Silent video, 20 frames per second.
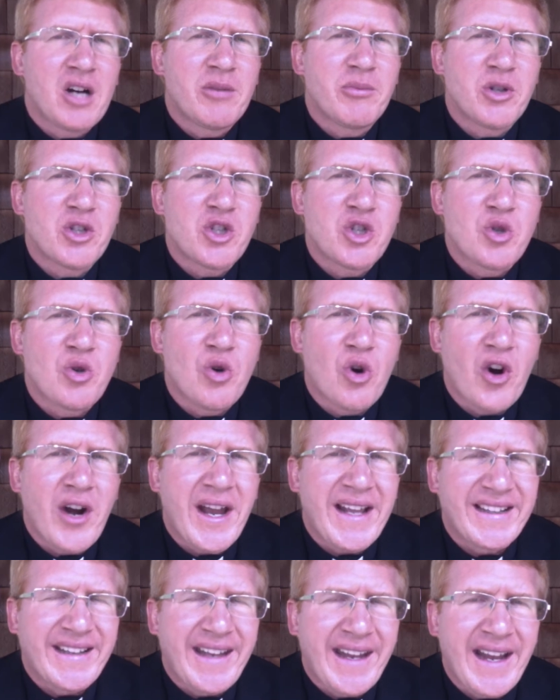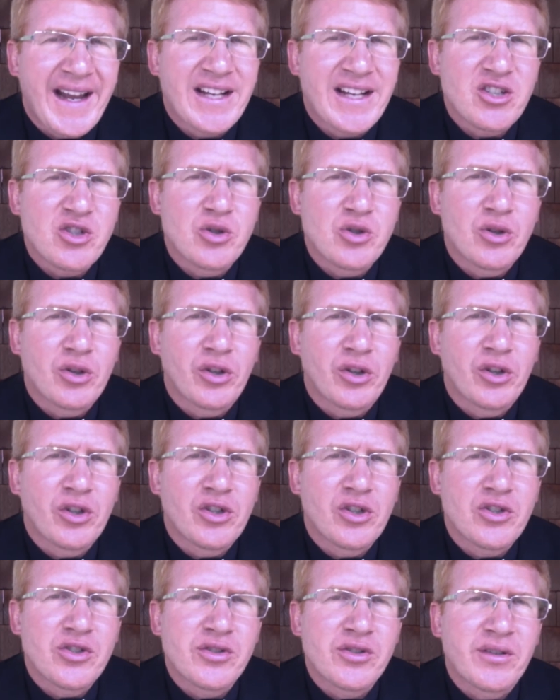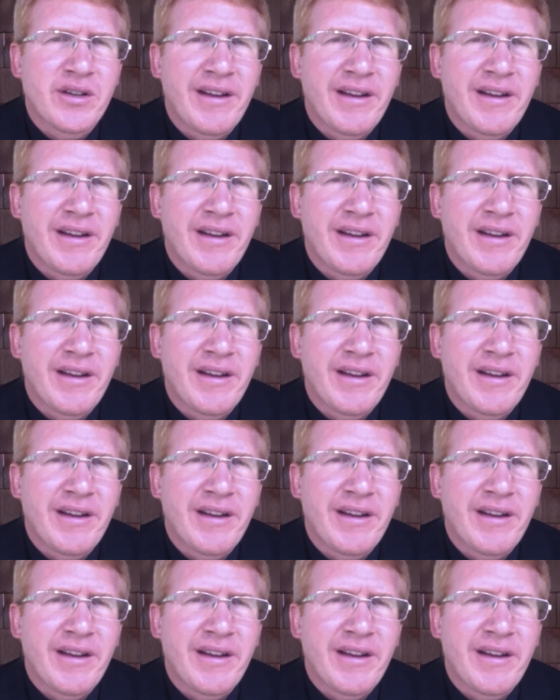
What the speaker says: much you are attached to your goods